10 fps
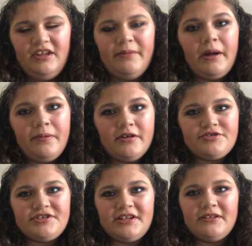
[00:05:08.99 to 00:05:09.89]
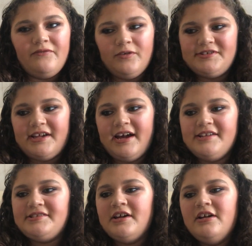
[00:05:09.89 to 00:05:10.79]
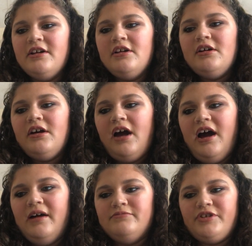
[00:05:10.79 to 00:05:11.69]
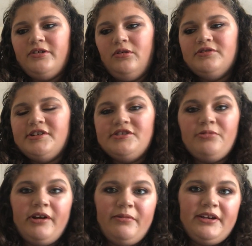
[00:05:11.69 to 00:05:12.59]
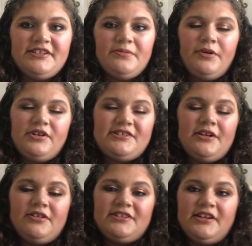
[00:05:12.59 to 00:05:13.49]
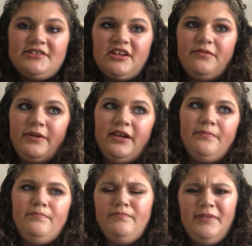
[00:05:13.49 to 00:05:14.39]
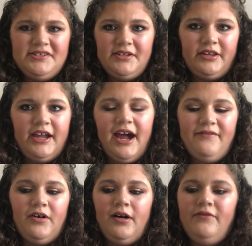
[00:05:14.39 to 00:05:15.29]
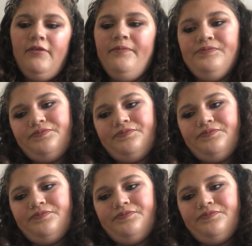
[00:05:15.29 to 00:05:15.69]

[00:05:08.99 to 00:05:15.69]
about purchasing the full size during the Ulta 21 Days of Beauty sale, because it is going to be basically half off.